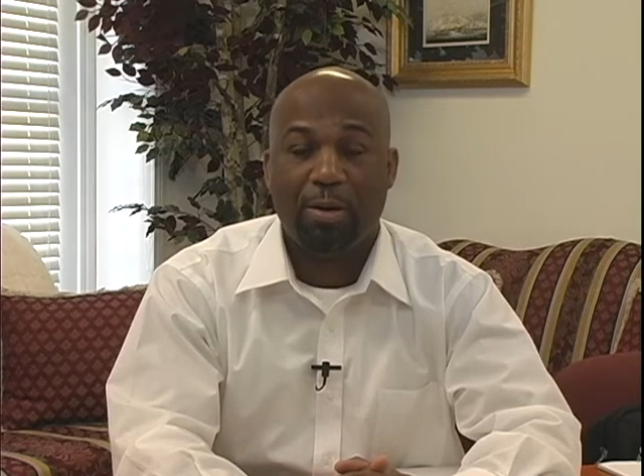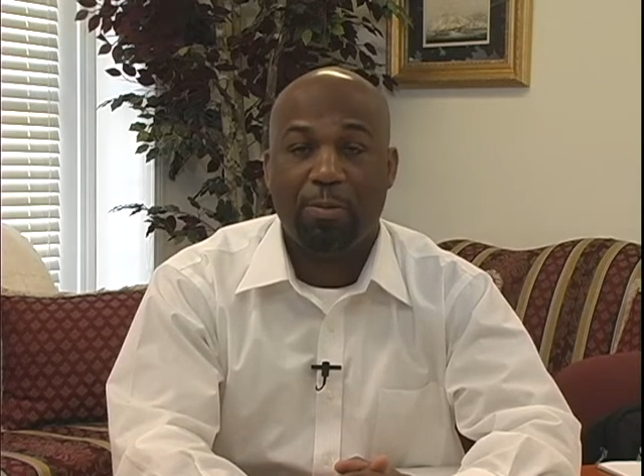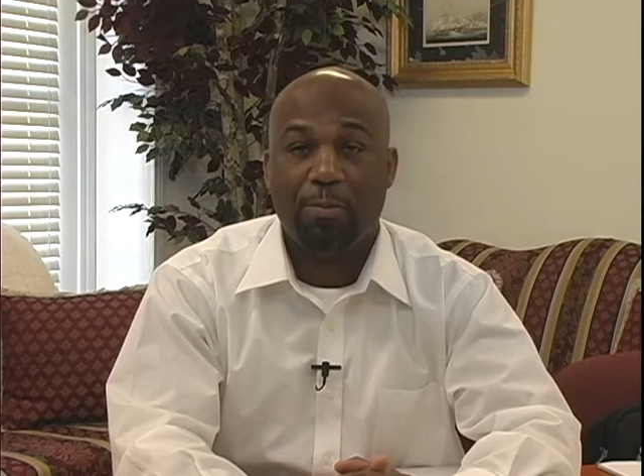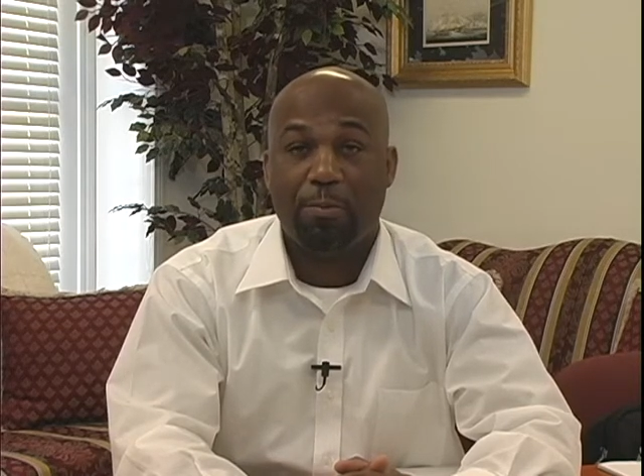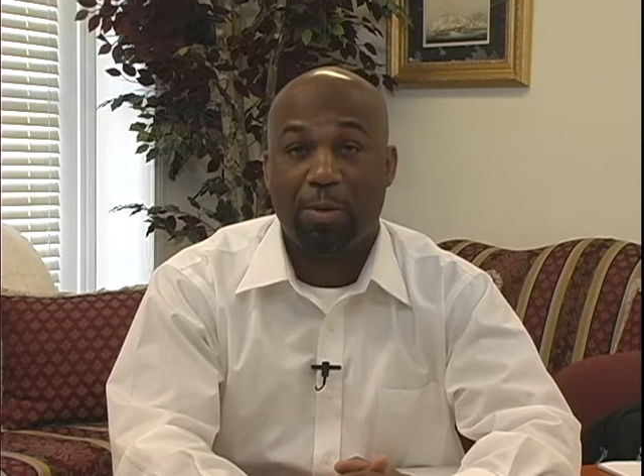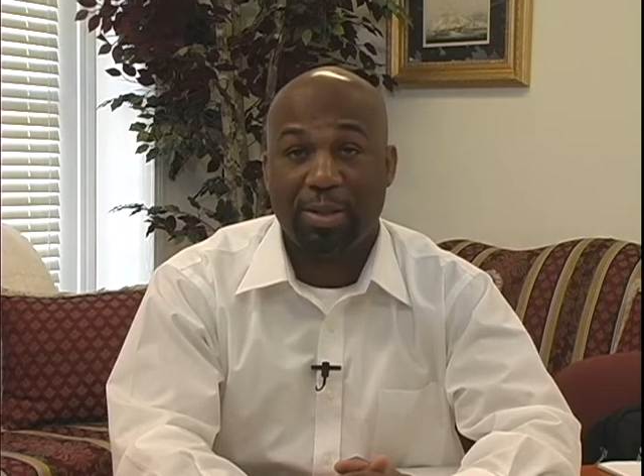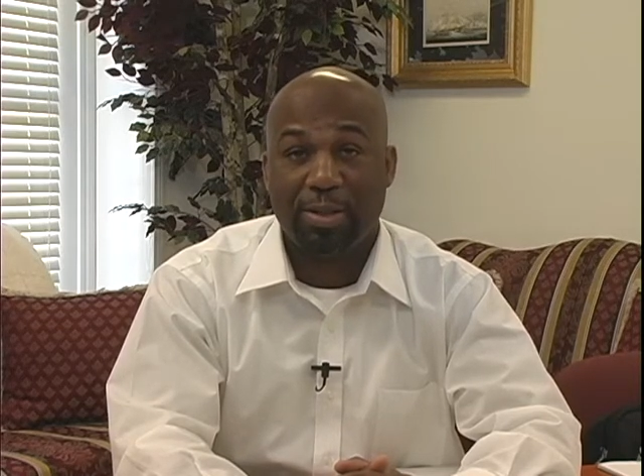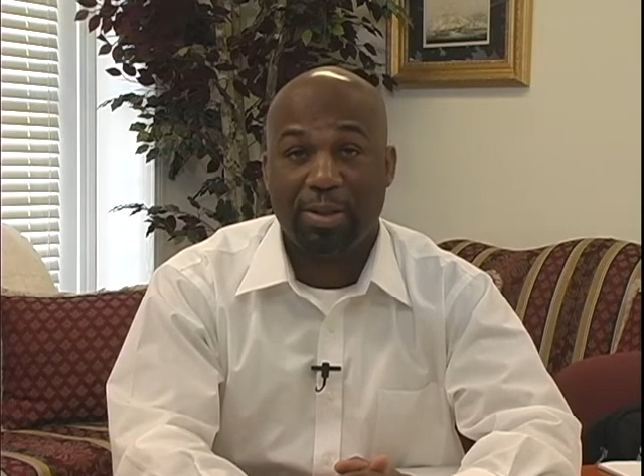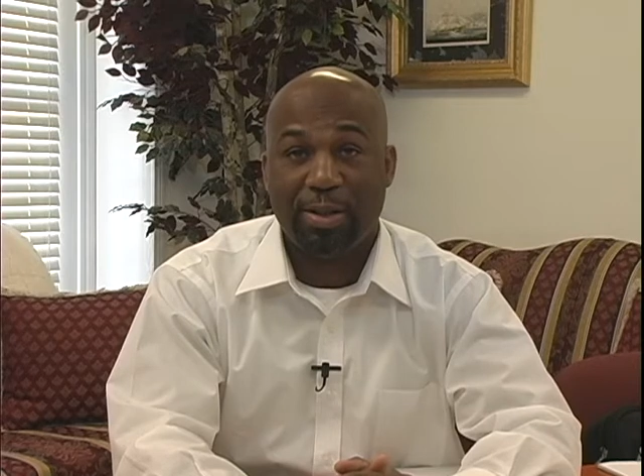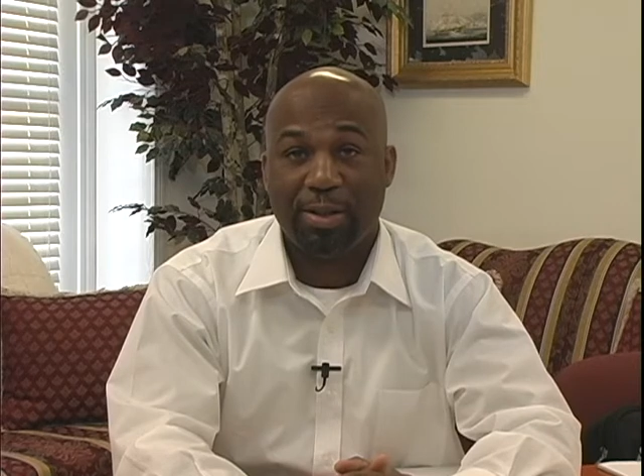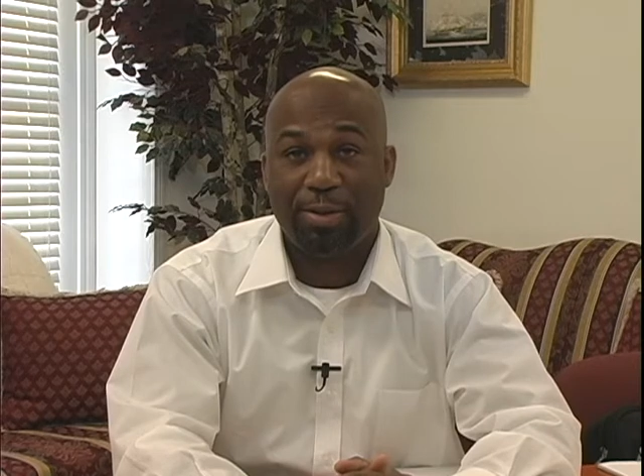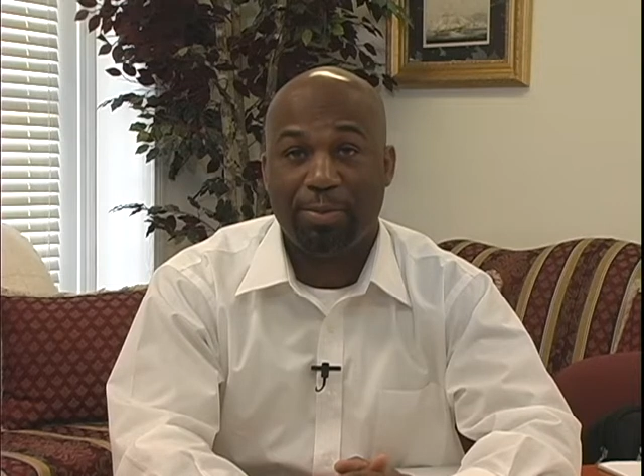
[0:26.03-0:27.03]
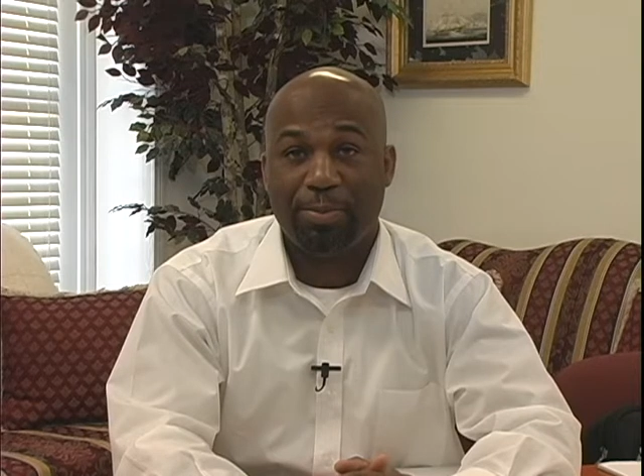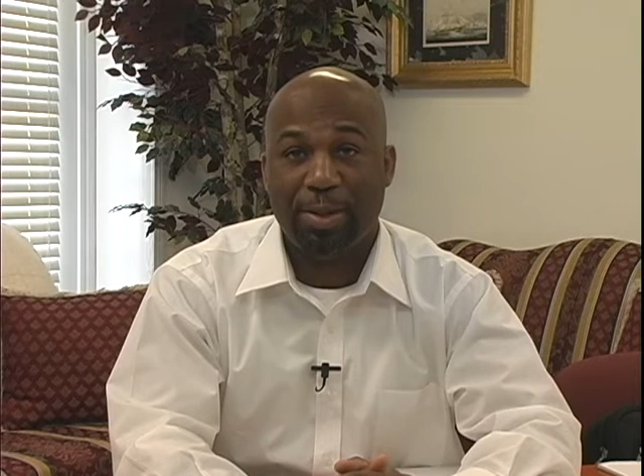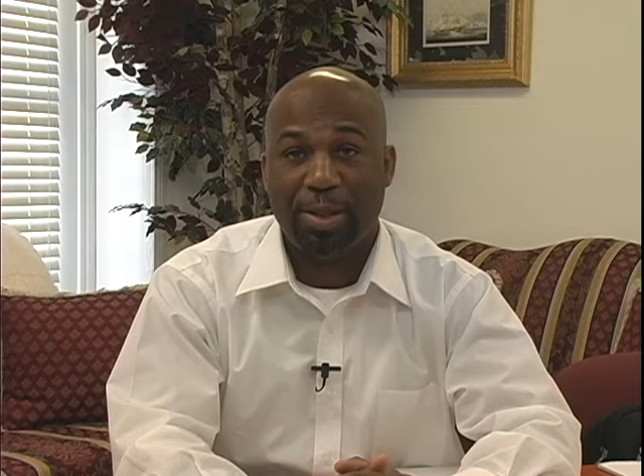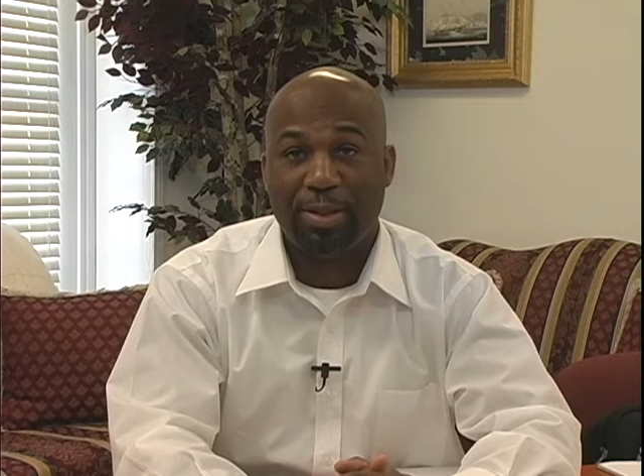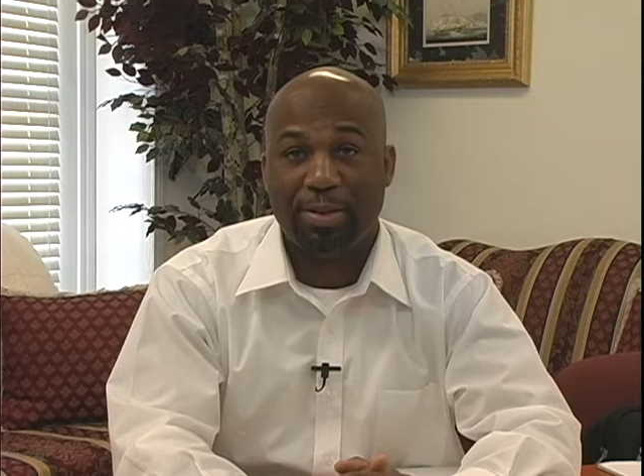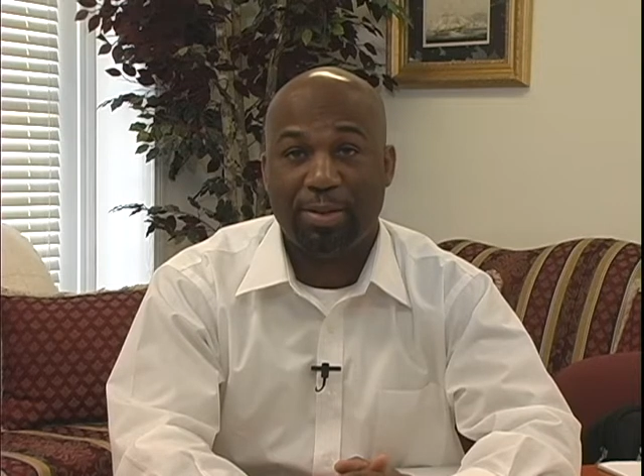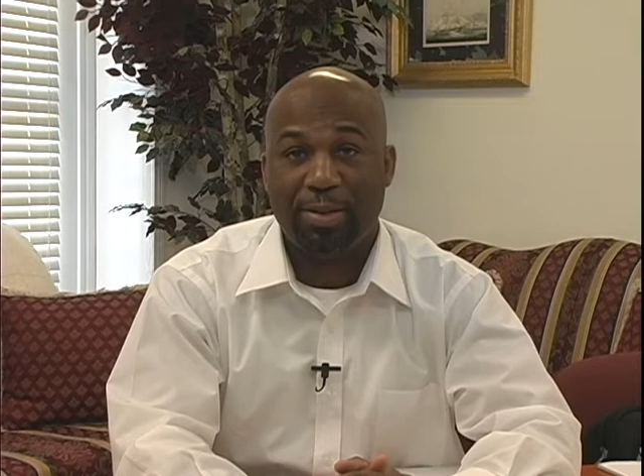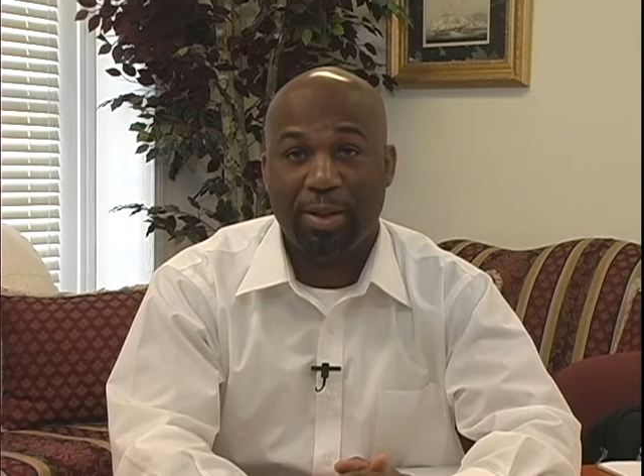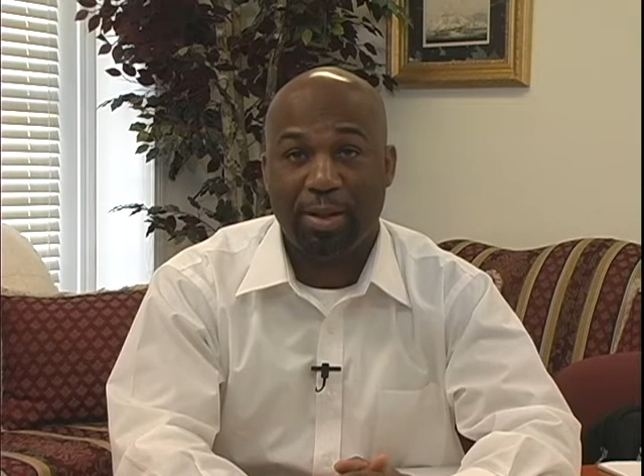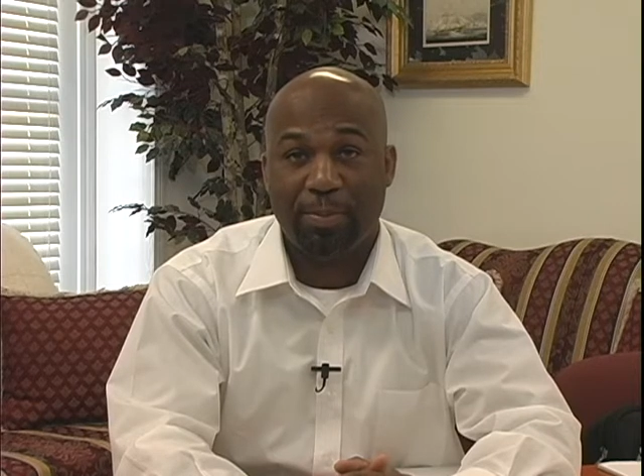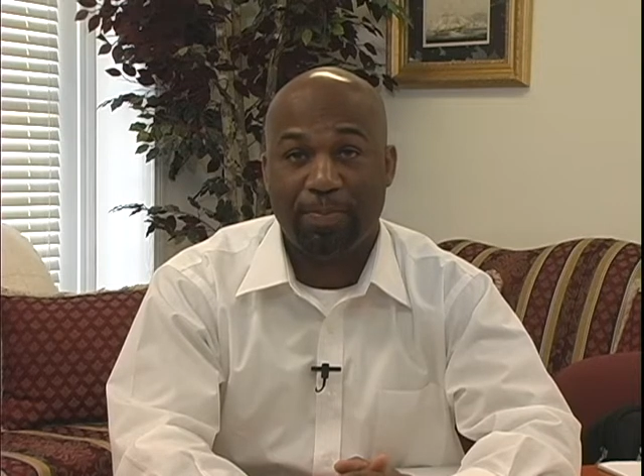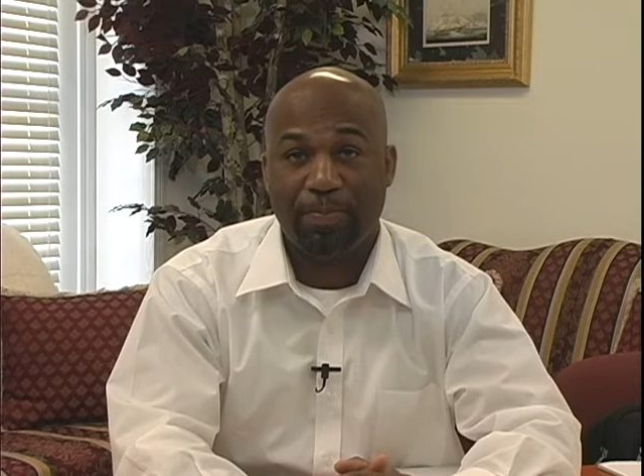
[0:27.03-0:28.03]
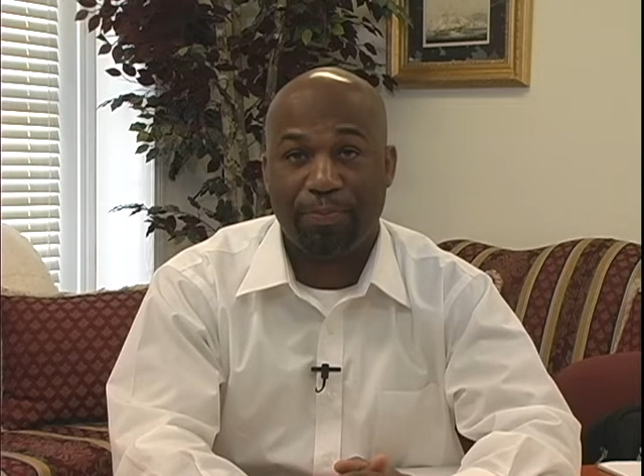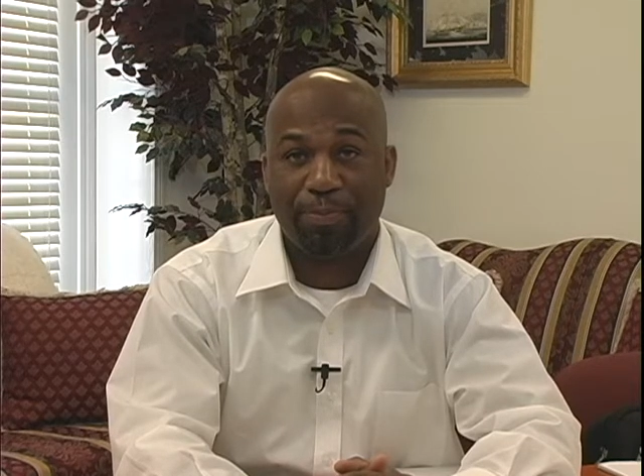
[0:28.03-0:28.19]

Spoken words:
Once the initial meeting is done,